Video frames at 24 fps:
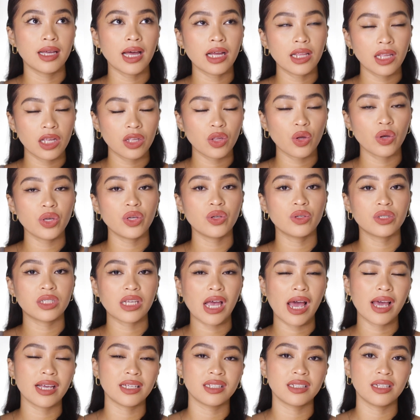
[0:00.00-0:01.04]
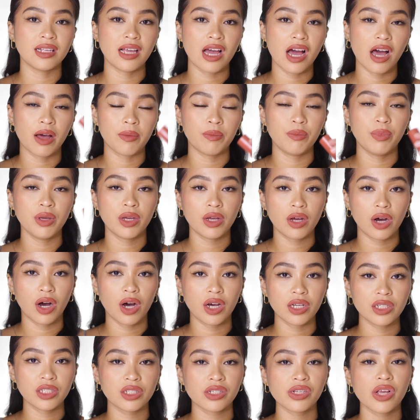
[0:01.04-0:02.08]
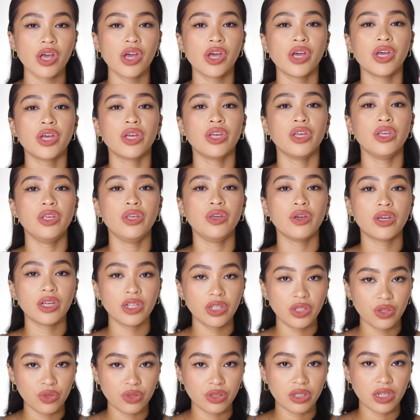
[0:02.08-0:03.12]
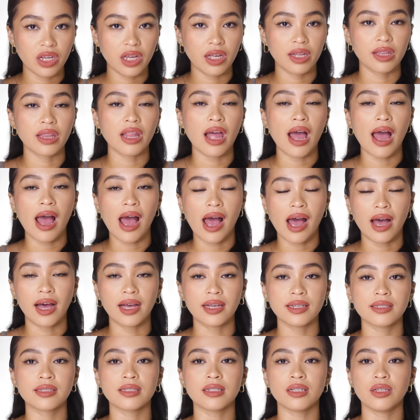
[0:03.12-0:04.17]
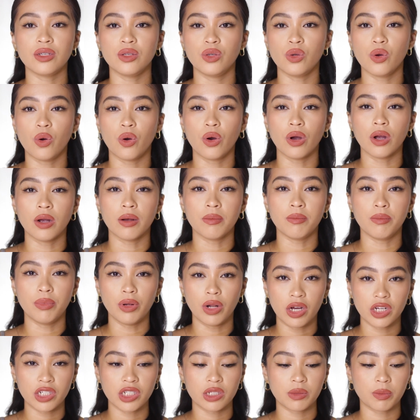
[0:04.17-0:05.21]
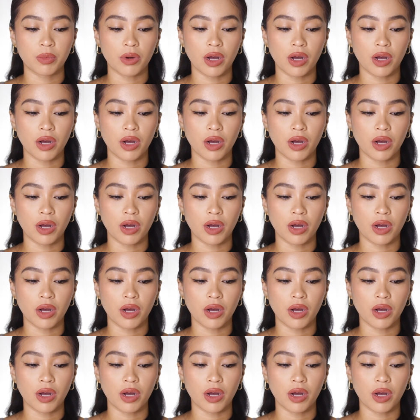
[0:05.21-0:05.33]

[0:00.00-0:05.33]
Ganito yung size niya because you can use it as your blush